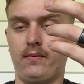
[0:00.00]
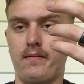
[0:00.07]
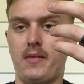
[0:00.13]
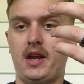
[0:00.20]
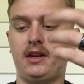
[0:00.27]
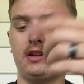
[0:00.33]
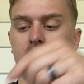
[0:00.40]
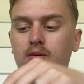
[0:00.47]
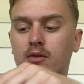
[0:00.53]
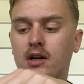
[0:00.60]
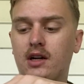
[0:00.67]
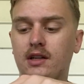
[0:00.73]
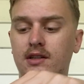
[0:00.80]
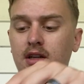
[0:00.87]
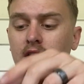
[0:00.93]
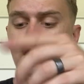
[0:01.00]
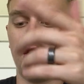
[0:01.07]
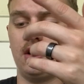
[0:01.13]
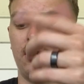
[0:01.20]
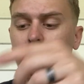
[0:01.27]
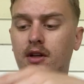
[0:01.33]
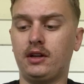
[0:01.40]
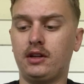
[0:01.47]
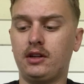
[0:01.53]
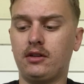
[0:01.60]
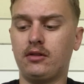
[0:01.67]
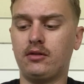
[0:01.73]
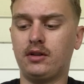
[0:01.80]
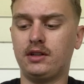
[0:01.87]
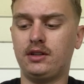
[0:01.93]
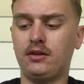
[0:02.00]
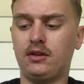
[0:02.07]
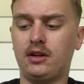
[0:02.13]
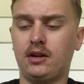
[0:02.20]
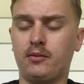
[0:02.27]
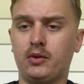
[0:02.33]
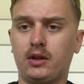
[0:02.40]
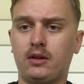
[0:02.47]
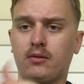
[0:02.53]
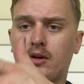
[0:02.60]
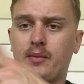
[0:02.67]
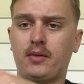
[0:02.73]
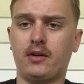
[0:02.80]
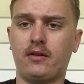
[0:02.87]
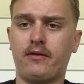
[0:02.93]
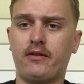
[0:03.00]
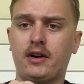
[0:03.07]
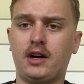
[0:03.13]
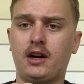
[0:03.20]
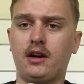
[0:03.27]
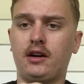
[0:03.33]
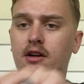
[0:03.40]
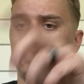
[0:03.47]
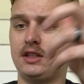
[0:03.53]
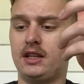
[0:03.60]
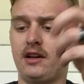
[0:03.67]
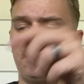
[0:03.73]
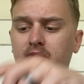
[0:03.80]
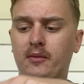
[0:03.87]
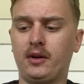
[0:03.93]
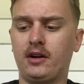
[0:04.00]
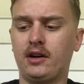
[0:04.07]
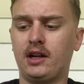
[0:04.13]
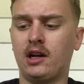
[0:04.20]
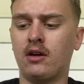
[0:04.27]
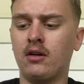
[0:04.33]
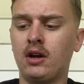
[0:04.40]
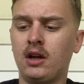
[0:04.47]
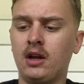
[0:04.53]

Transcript: Maintenance wise, what you can do is you can put the weapon on fire. You're safe from here now.